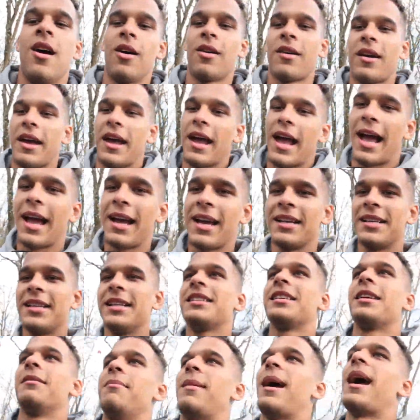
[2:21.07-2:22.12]
Okay, I could
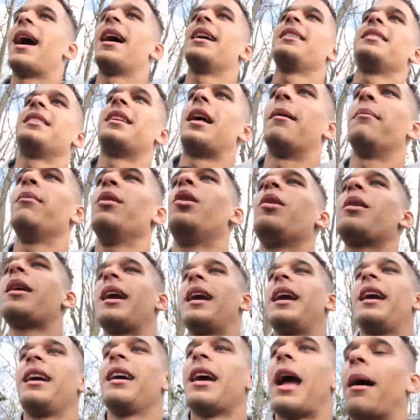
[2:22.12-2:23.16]
just imagine. I'm
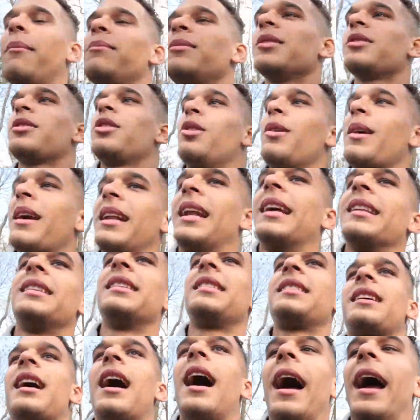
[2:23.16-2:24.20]
looking, I'm just looking at
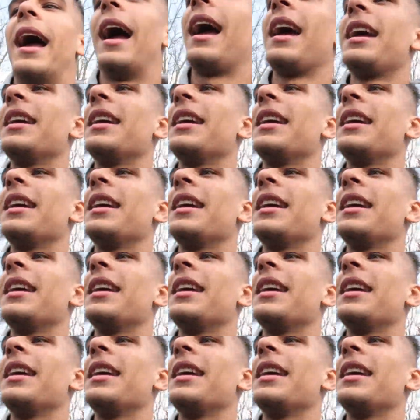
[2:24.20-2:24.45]
the sky.